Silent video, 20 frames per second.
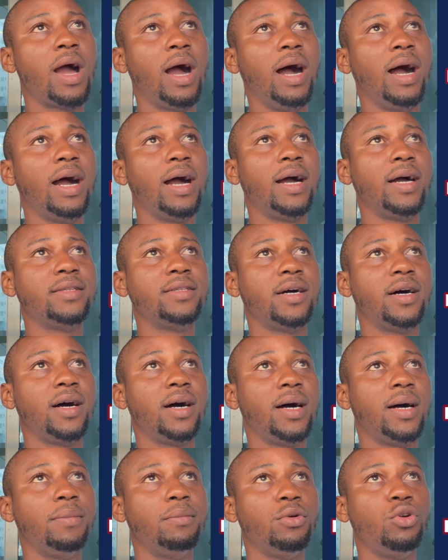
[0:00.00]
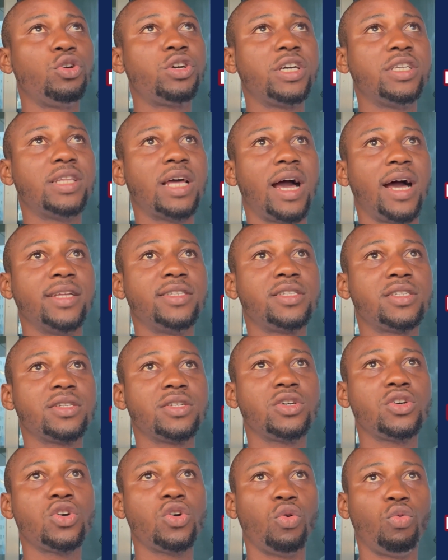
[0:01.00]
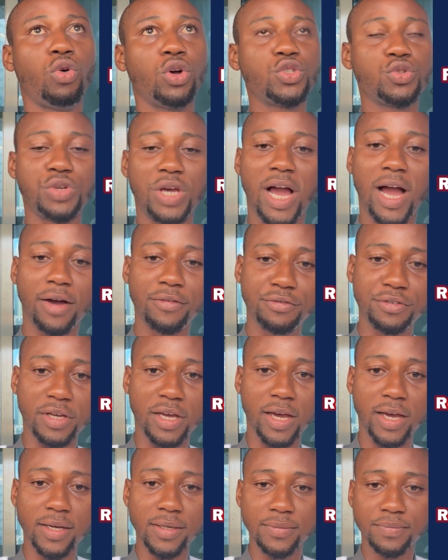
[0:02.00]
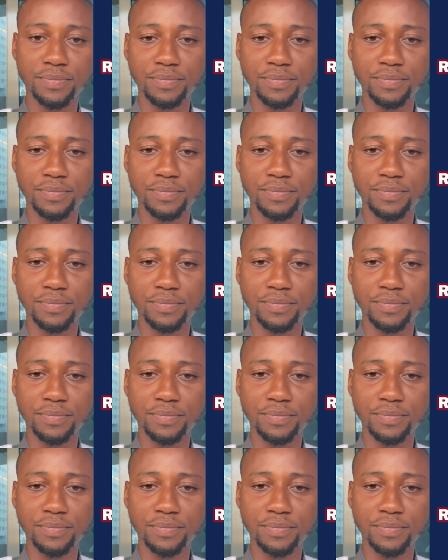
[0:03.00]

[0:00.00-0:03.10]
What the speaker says: And looking at what we have here,